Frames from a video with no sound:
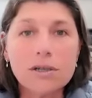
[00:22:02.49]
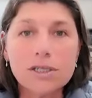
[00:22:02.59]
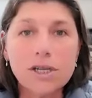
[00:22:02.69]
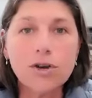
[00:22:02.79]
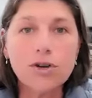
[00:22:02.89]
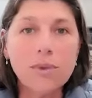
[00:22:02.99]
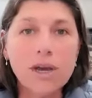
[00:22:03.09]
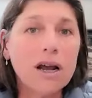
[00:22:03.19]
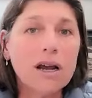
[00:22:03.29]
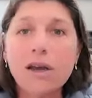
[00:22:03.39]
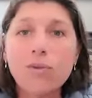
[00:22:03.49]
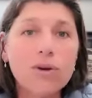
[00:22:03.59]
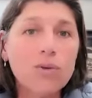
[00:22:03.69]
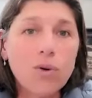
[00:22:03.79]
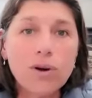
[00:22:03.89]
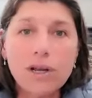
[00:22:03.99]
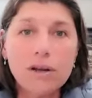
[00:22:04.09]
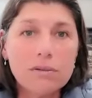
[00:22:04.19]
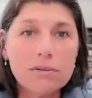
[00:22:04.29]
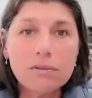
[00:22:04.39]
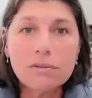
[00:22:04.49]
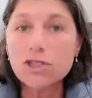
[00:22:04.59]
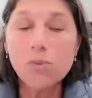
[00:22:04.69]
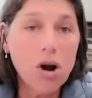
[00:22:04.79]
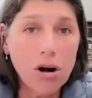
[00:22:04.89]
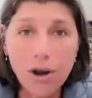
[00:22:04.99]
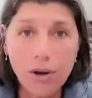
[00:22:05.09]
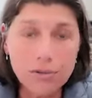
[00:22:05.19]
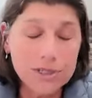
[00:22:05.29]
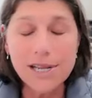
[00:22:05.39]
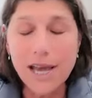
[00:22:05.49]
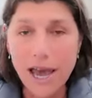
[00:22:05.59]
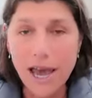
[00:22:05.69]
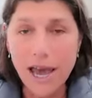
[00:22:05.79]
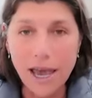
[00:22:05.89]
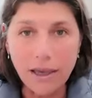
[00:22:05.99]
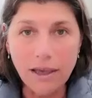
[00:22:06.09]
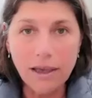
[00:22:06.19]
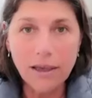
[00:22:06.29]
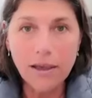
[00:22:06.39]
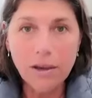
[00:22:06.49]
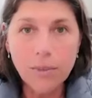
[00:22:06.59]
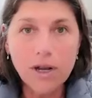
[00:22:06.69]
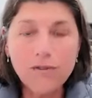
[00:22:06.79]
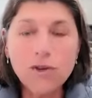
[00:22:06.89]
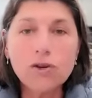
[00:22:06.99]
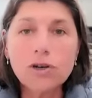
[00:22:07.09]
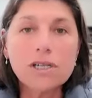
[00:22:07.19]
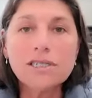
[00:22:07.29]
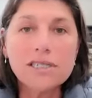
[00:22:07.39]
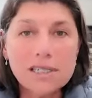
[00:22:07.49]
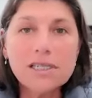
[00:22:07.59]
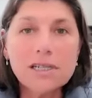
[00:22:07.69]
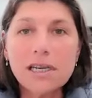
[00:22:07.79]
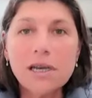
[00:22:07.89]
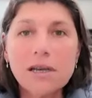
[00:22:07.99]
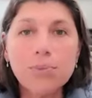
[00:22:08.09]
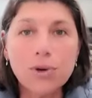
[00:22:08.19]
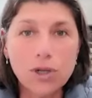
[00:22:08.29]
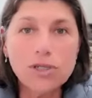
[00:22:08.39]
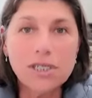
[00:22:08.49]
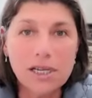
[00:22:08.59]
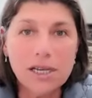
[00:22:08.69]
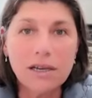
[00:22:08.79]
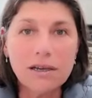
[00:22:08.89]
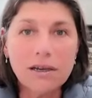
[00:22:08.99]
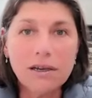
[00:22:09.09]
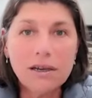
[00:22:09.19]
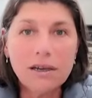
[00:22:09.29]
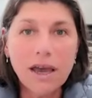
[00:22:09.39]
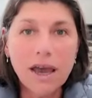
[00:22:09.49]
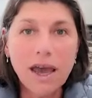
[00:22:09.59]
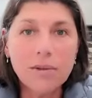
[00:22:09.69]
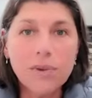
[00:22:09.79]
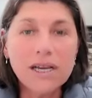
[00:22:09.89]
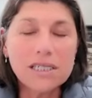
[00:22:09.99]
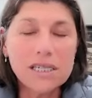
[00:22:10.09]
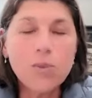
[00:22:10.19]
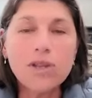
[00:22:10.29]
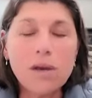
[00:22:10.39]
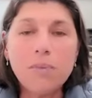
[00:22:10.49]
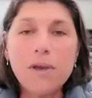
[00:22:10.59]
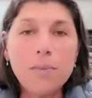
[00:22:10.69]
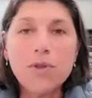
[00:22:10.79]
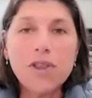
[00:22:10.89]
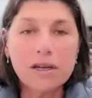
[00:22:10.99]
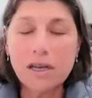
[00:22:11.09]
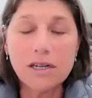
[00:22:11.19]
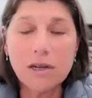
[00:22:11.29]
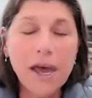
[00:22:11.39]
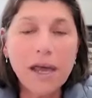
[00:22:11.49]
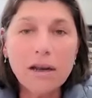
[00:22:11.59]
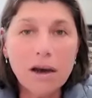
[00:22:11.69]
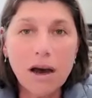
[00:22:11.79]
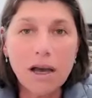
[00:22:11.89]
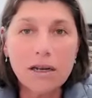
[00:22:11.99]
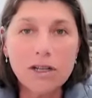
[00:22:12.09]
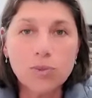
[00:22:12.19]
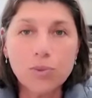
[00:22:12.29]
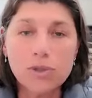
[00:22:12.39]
So you may not get rewarded today, but if you're consistently producing and being someone that people that can depend on, and